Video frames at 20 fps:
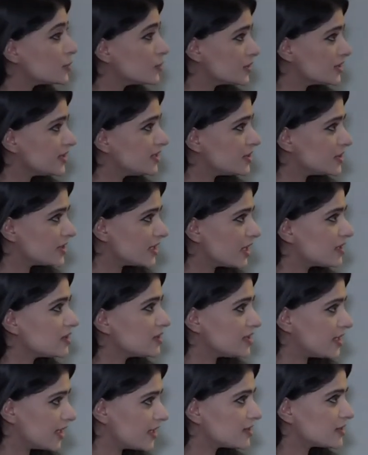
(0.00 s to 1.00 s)
you will see today and
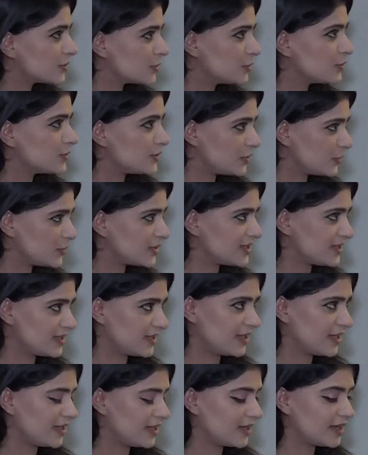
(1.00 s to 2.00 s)
the dance schools you would
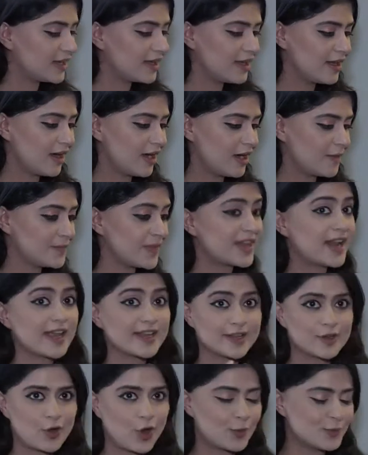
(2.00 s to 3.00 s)
see, and I
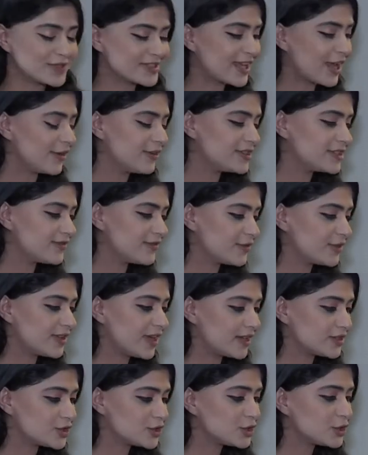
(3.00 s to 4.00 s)
can almost guarantee for
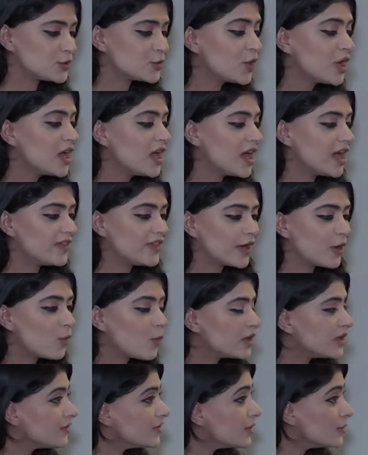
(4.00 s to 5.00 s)
that too, they're
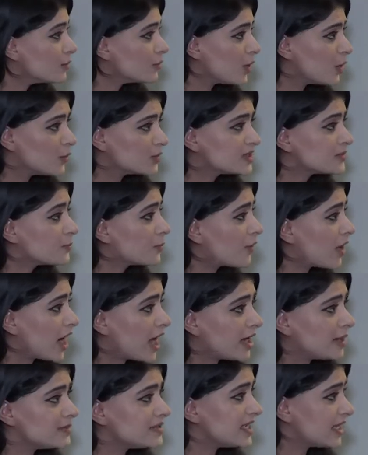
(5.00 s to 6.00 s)
one of the most
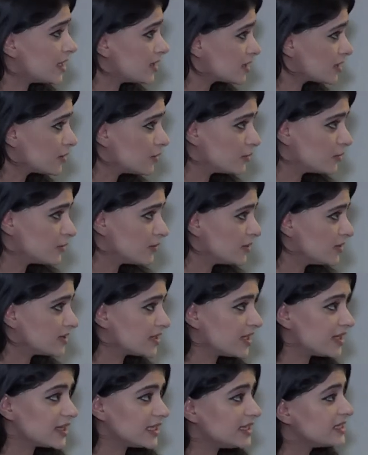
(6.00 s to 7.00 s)
prime dance schools
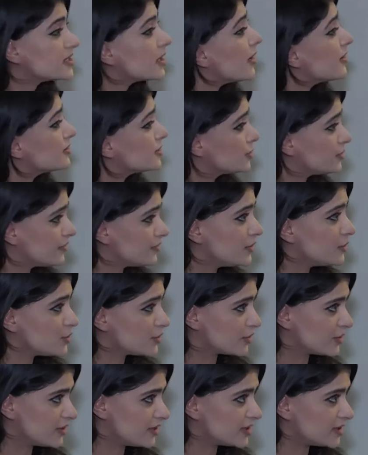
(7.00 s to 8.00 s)
in the entire state of New
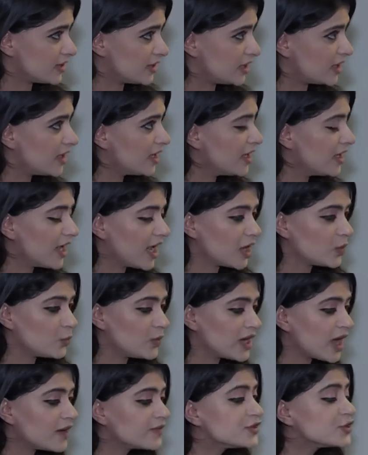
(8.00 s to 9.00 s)
Jersey. Mm-hmm. And
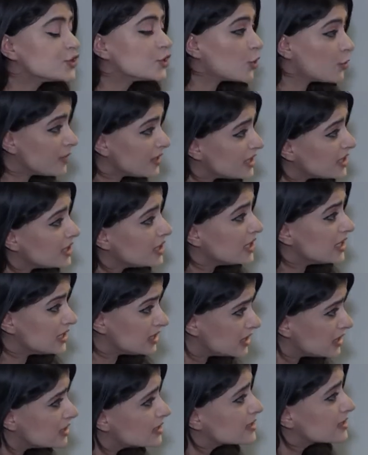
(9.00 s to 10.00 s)
we have so many
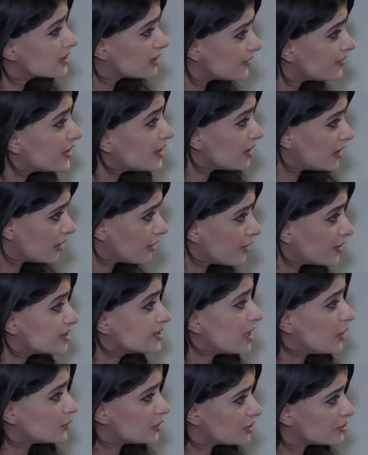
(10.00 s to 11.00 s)
Indians living here and
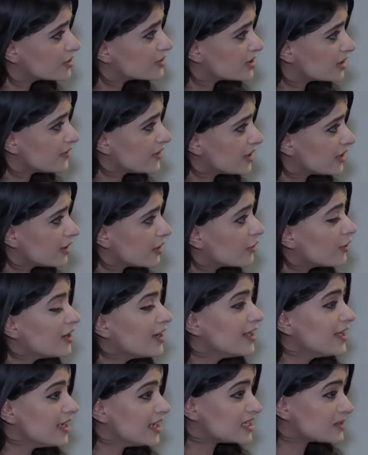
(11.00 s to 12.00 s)
South Asians living here.
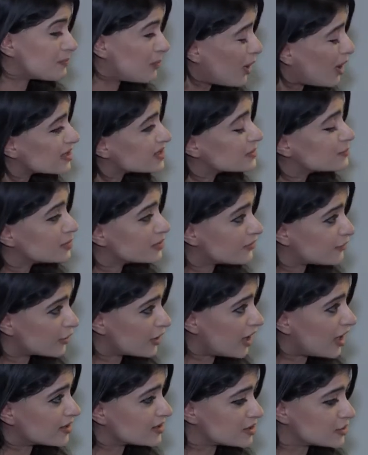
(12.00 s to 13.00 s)
It's possible for
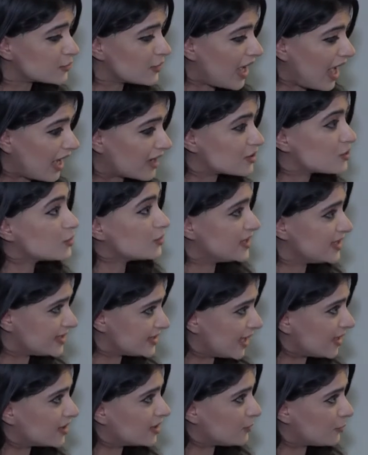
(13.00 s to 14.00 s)
us to actually
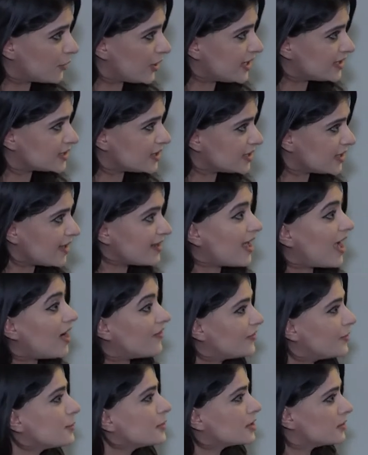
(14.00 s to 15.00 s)
celebrate it and
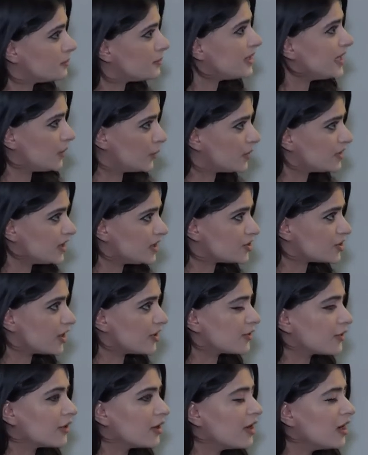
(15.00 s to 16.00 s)
have them compete with each
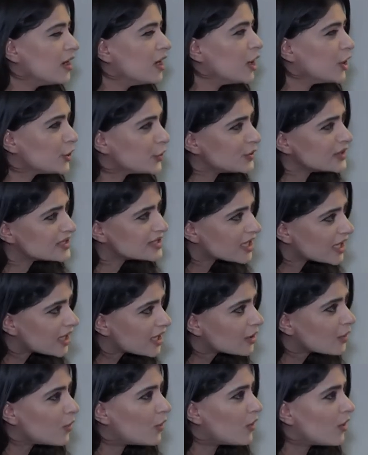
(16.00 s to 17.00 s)
other. Your
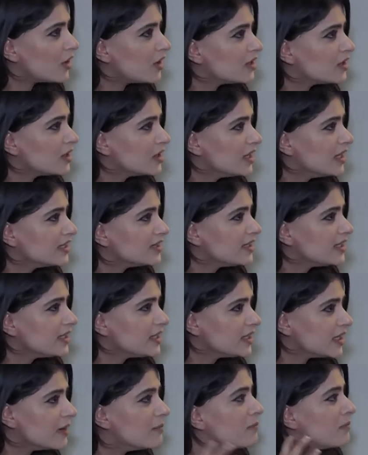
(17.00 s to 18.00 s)
take on
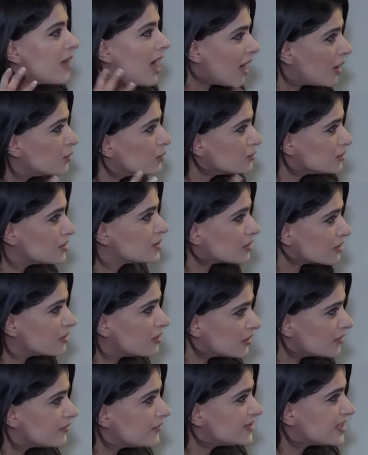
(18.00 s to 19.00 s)
the amount
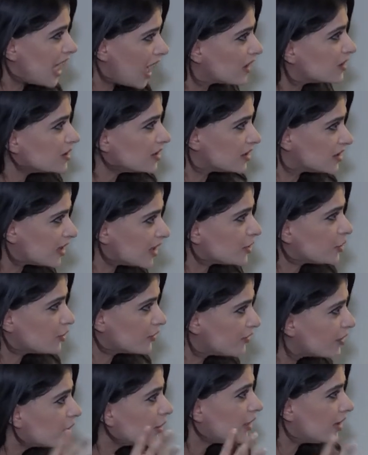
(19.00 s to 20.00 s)
of talent that
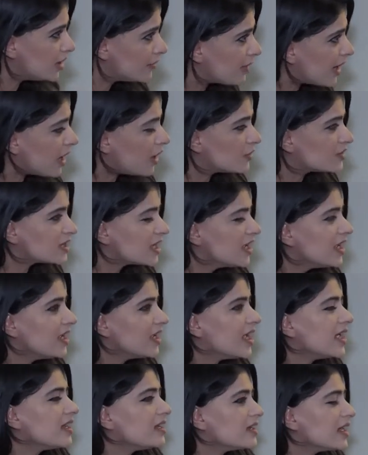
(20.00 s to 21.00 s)
you've heard about,
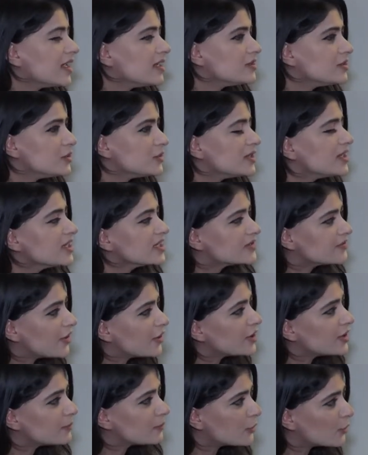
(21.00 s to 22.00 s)
and do you think it's
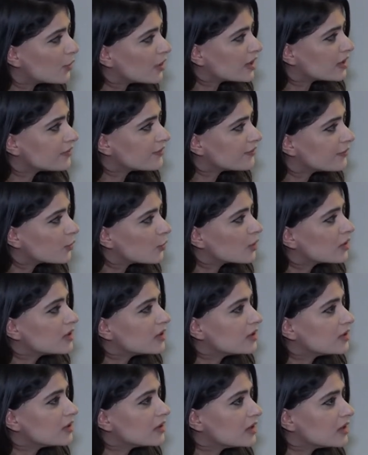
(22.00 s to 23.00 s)
very important
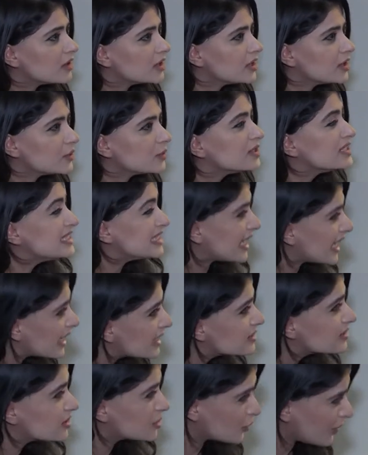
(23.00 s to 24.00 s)
for, you know,
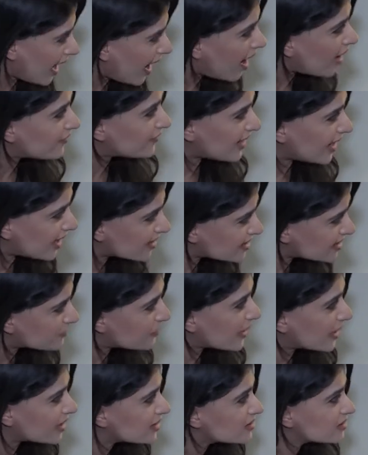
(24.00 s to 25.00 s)
dance to have that
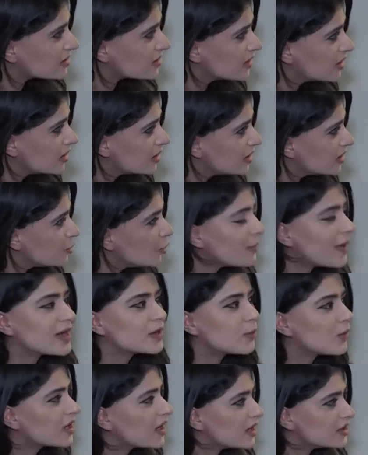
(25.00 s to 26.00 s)
space? No
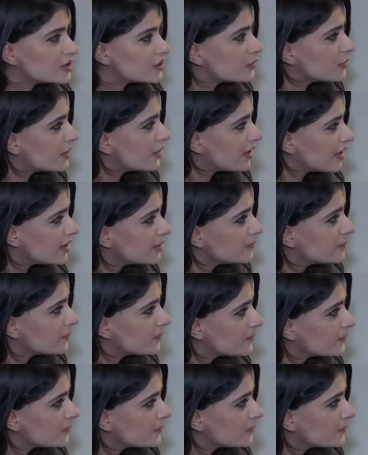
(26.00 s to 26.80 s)
matter what country we are in?